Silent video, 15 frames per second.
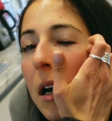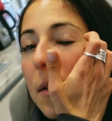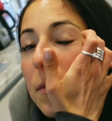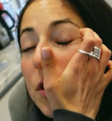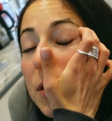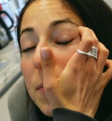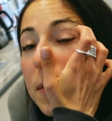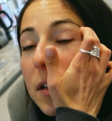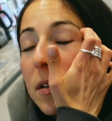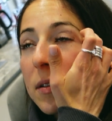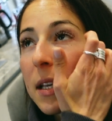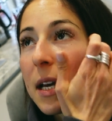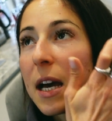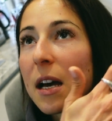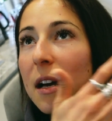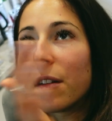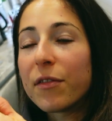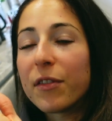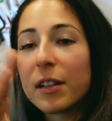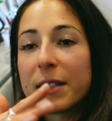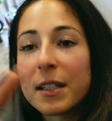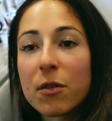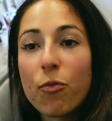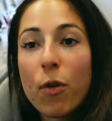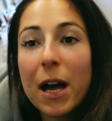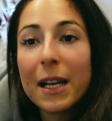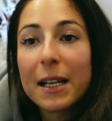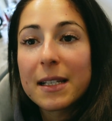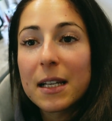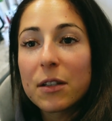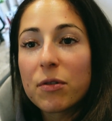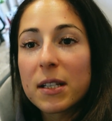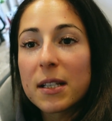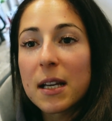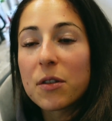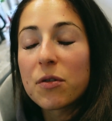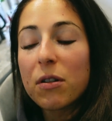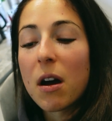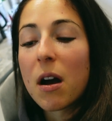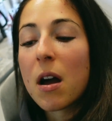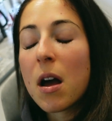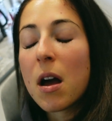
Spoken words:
just because, yeah, I felt unwell, etc., etc.